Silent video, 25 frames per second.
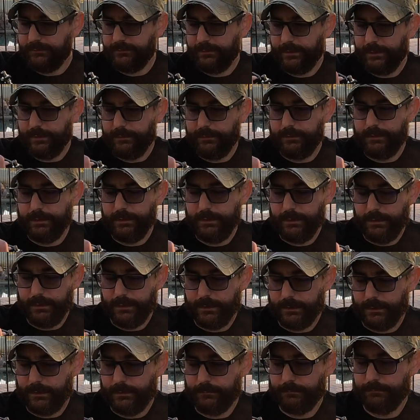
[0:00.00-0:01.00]
I said,
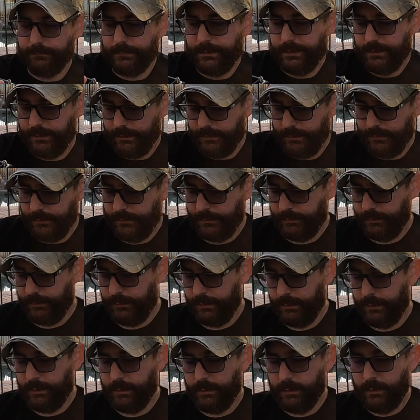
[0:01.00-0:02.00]
the um,
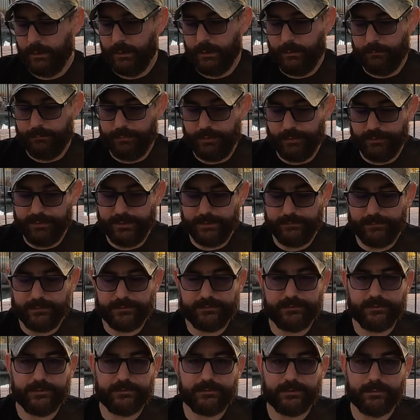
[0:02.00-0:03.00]
beauty of the
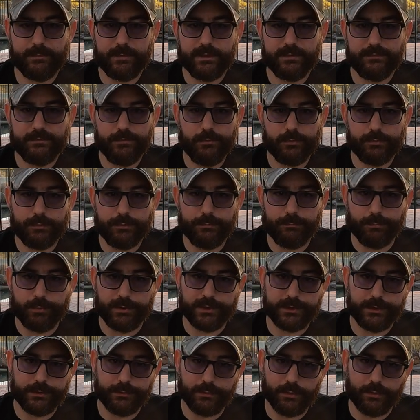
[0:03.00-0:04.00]
system is you can
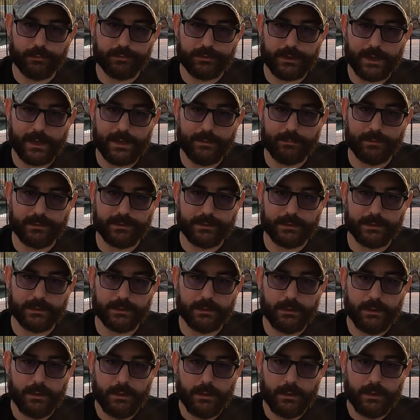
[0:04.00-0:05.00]
bring your own
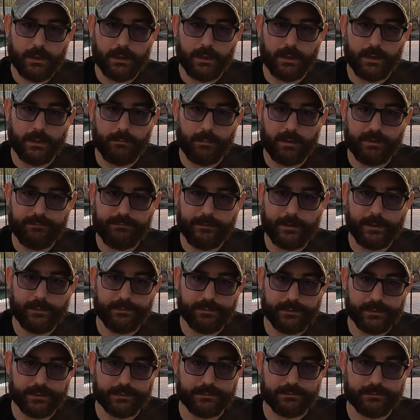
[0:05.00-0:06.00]
cabling. Um, I
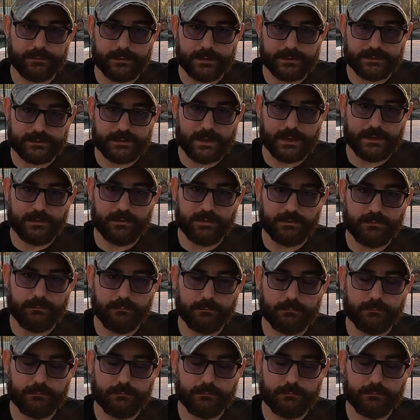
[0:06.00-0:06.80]
found that the tent...